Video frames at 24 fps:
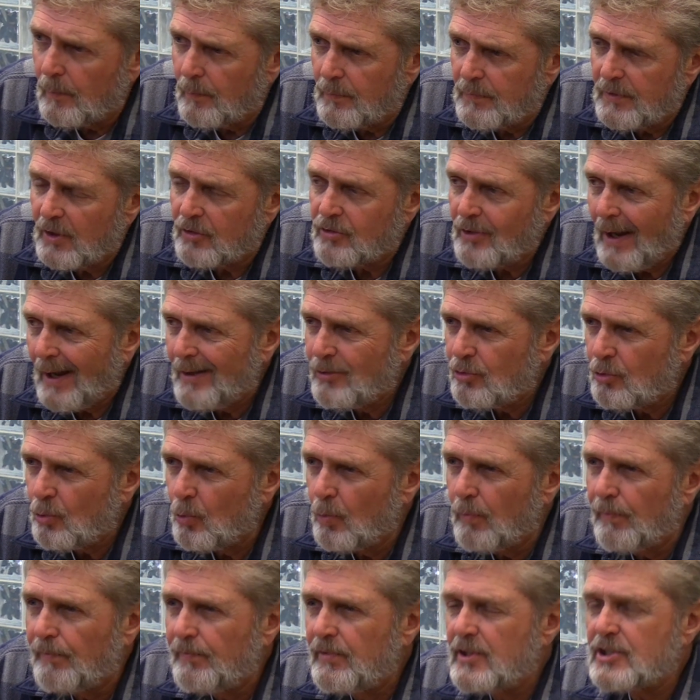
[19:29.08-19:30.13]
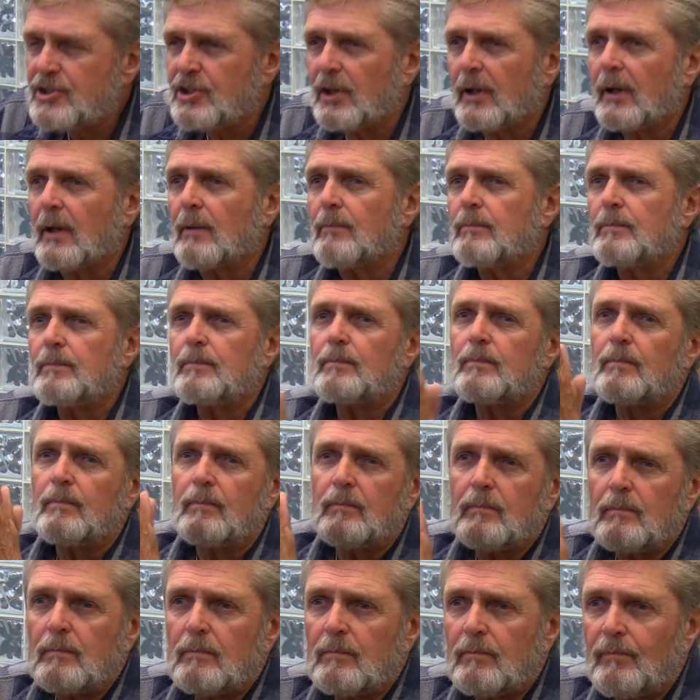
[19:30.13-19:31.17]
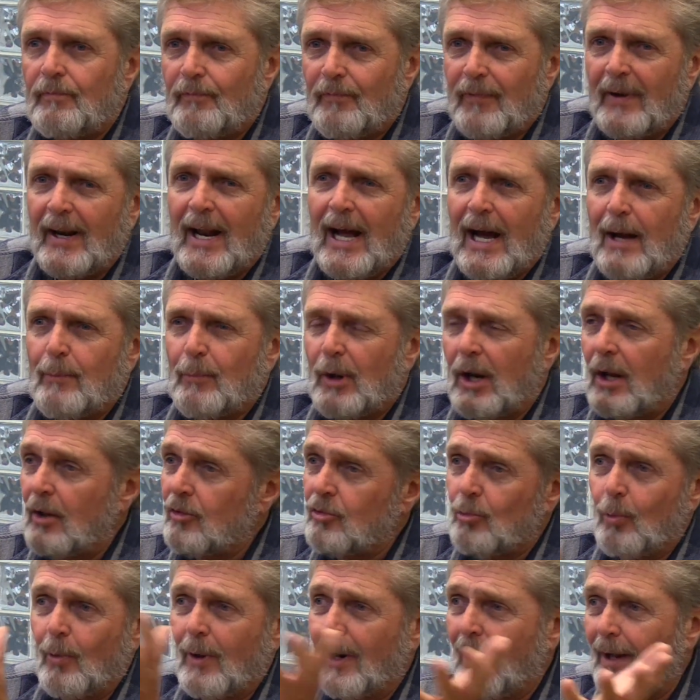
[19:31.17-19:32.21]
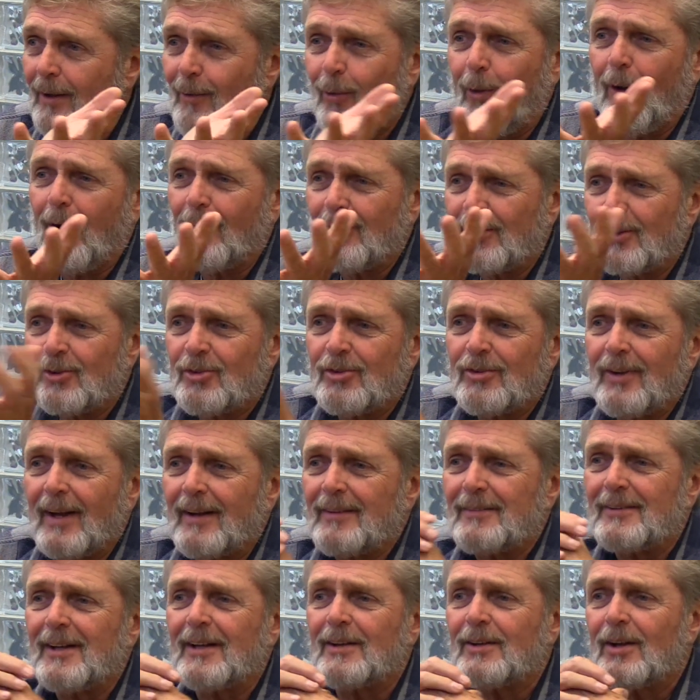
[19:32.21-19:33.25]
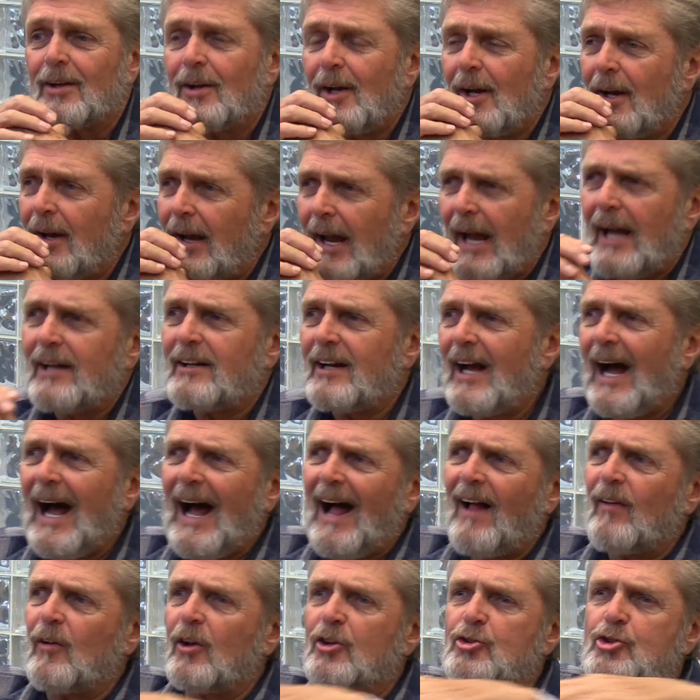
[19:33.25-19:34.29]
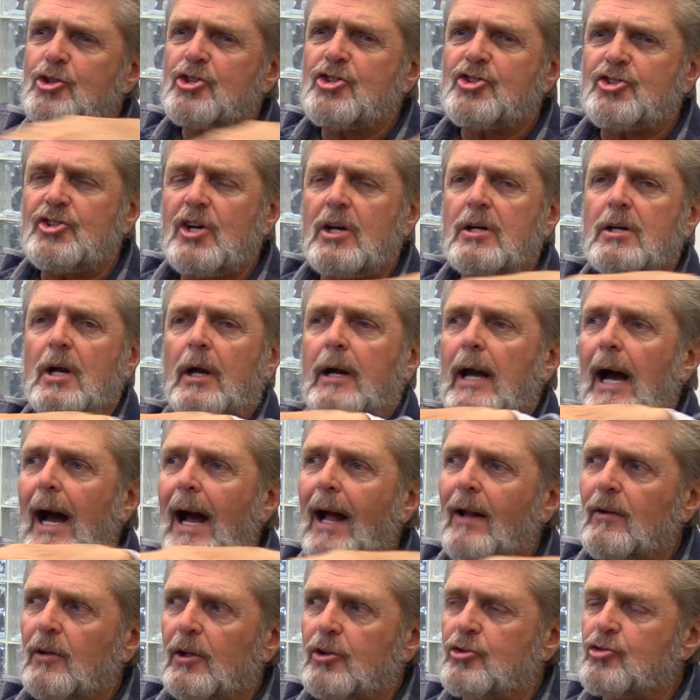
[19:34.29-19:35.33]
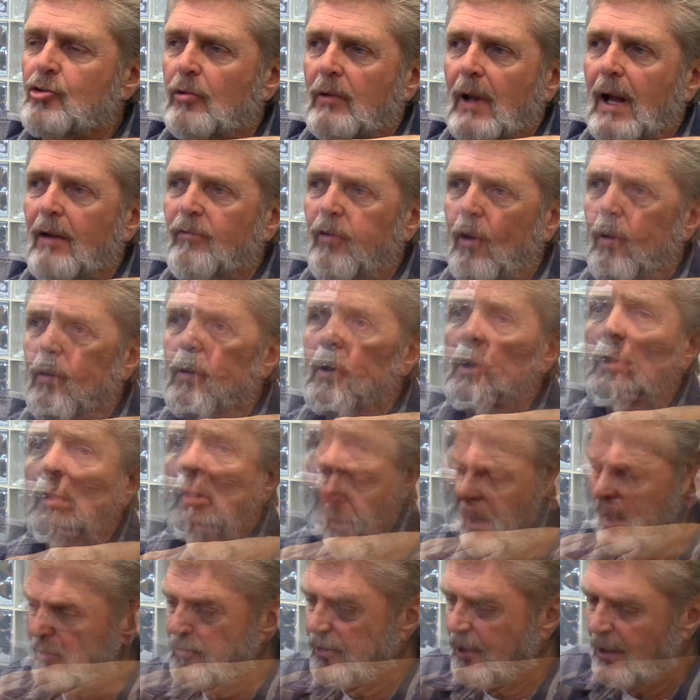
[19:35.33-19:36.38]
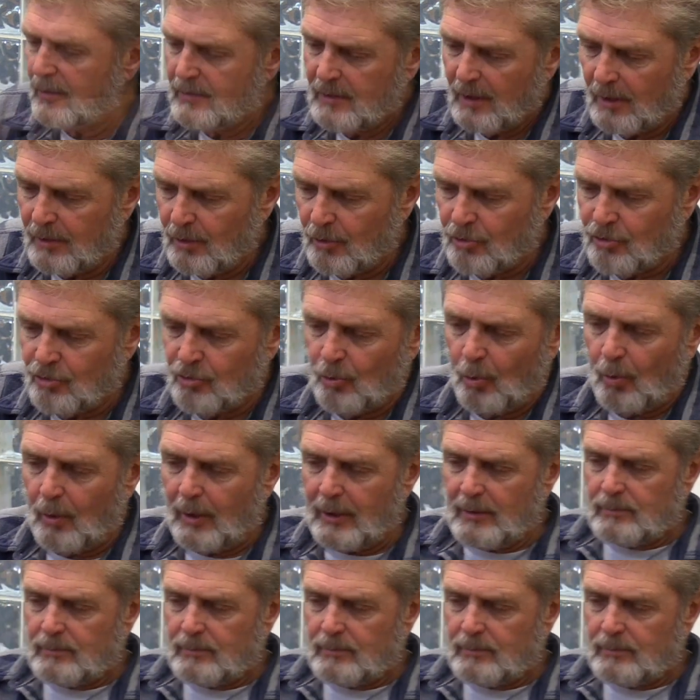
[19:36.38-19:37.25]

this high school fishing phenomena is what I call this thing. At college, you've seen the college level. I'll tell you a story.